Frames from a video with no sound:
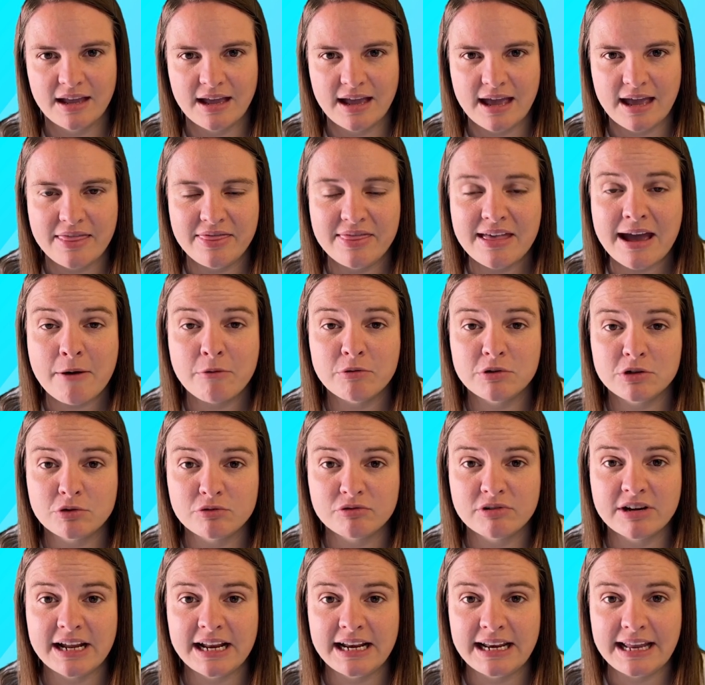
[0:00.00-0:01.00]
And that would
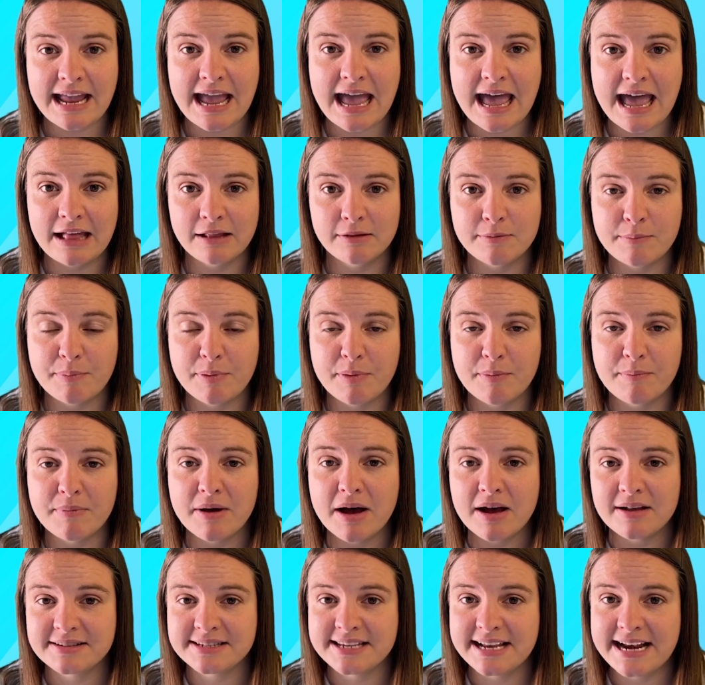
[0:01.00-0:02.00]
really help
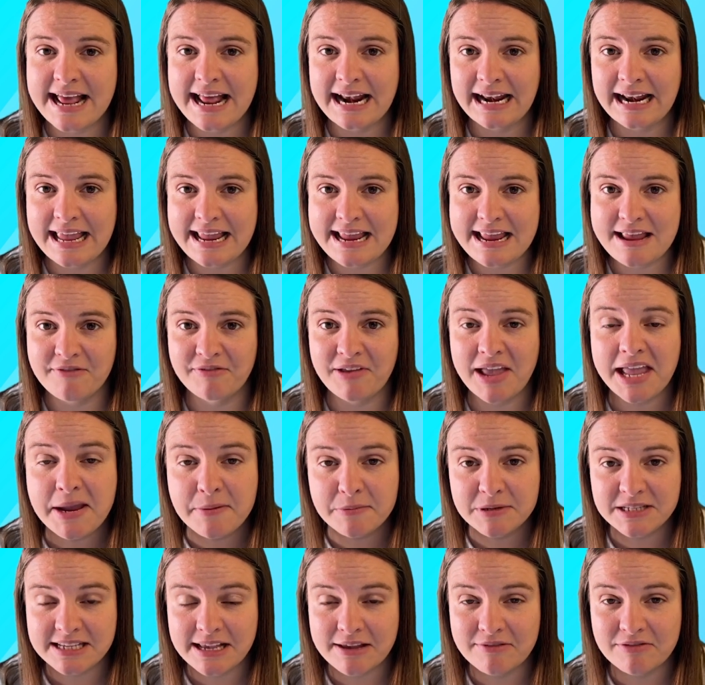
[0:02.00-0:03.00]
Martinelli. If he
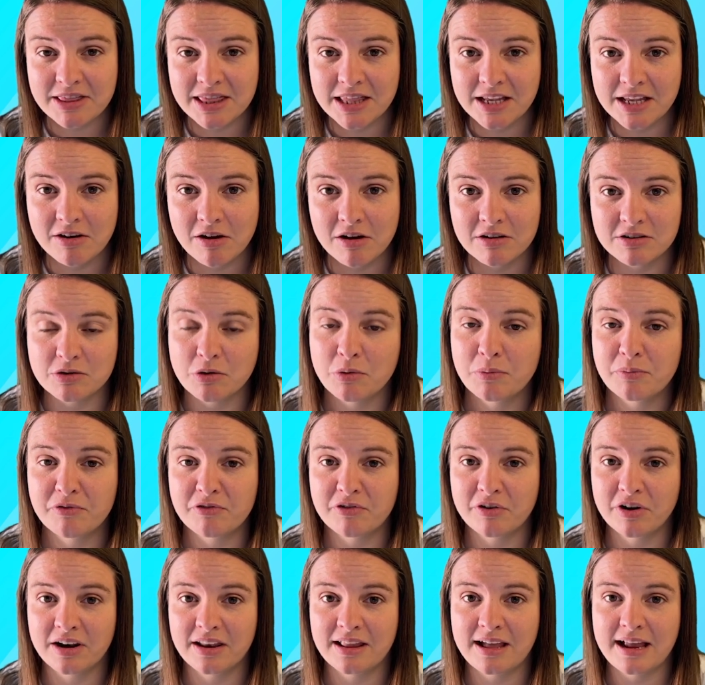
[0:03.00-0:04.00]
was given the nod up
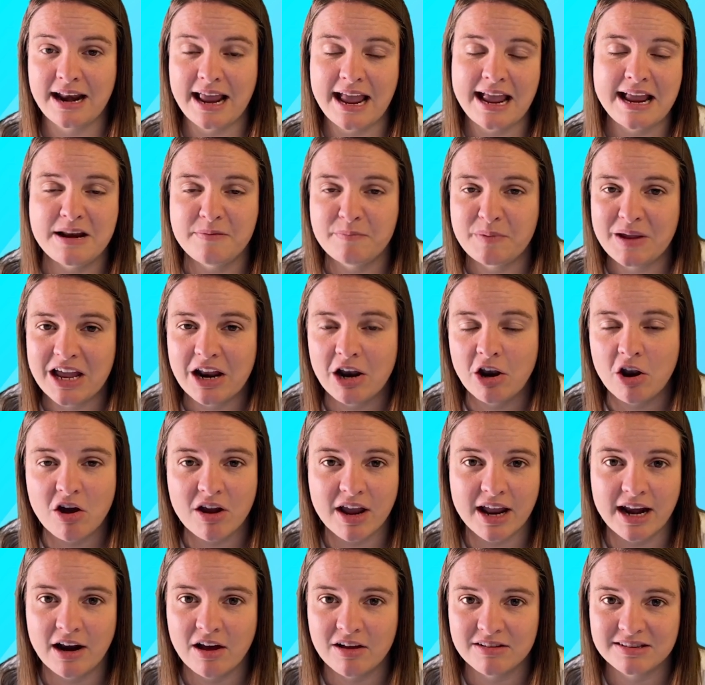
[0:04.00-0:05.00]
front, then he'd be a
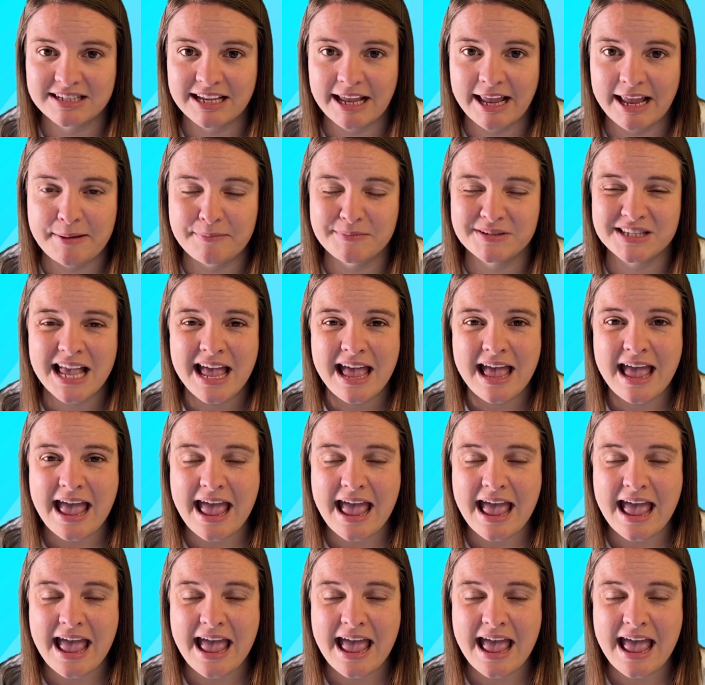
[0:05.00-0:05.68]
lock in our teams.